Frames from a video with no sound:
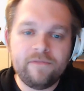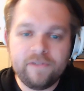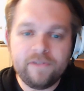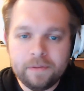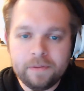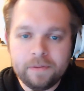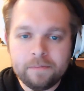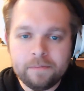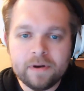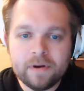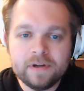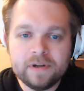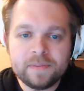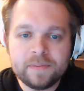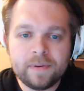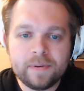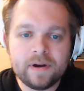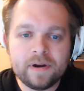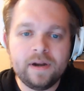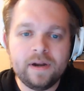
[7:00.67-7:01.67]
the most
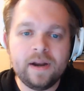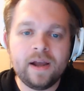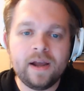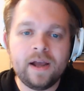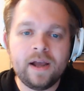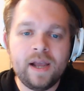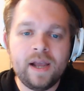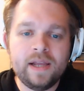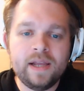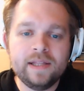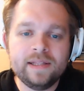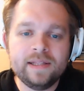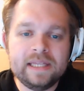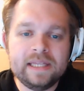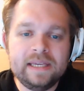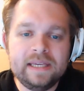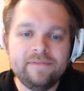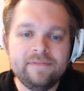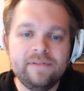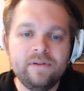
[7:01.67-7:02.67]
part, I
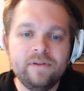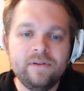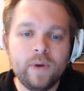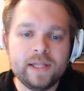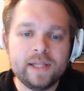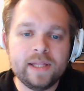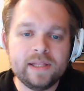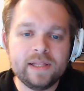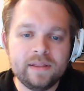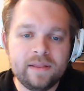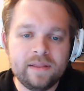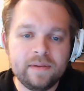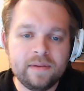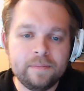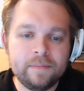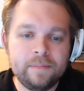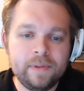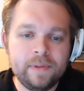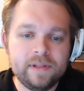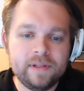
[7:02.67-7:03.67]
leave their
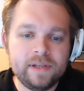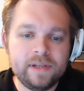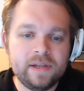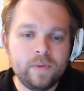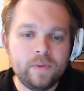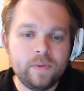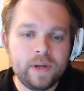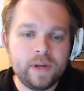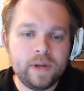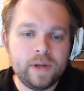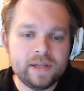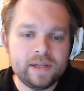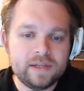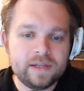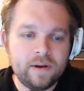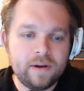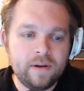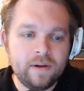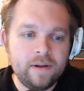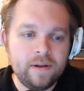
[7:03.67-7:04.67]
built-in whitelist
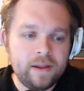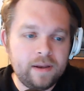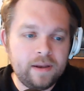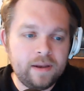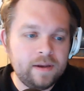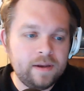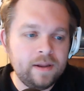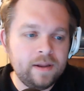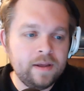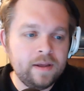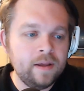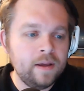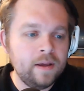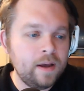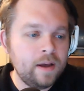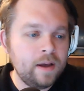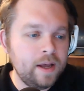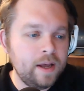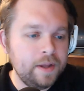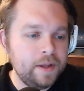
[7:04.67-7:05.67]
on.
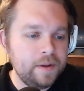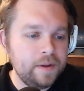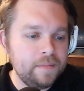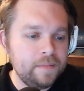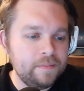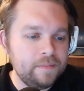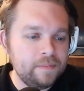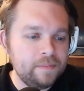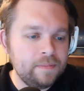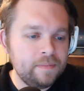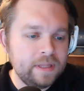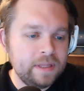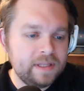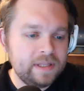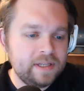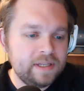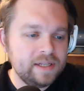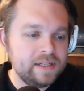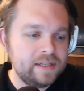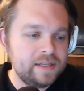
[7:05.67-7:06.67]
It
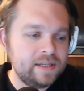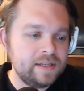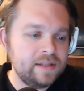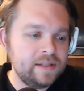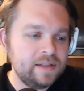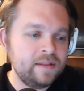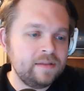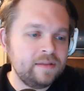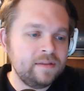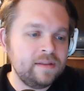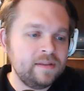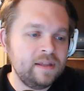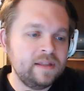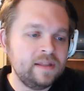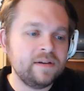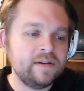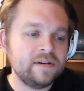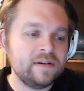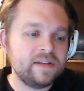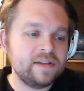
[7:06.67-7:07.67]
says in
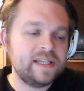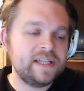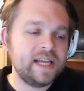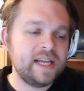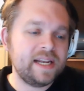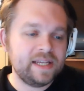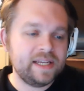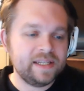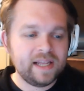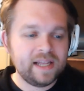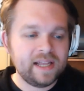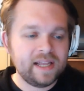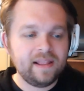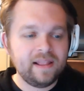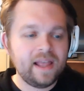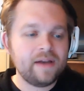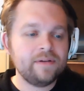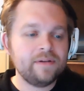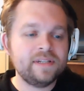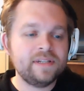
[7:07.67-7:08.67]
their settings,
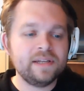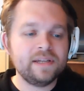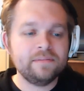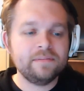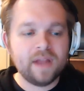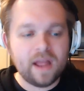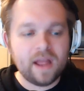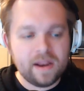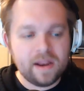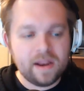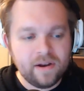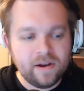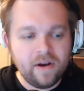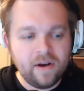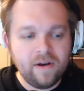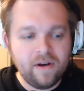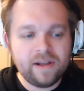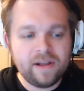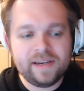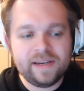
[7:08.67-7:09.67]
allow some
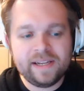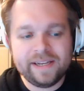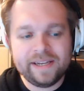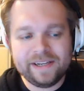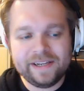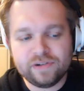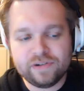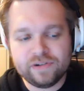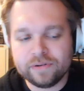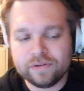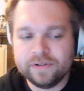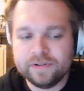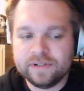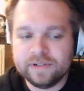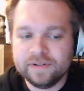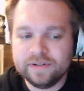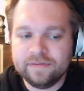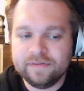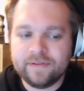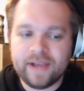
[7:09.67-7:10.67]

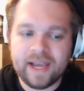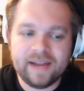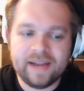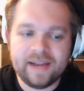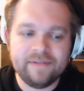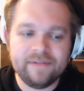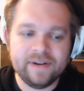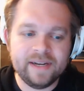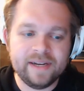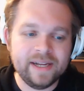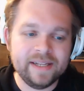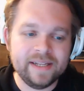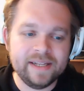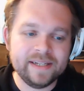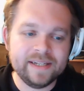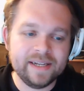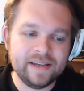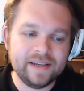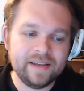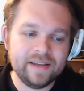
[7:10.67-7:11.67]
non-intrusive
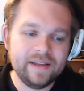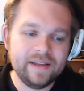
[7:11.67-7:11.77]
advertising.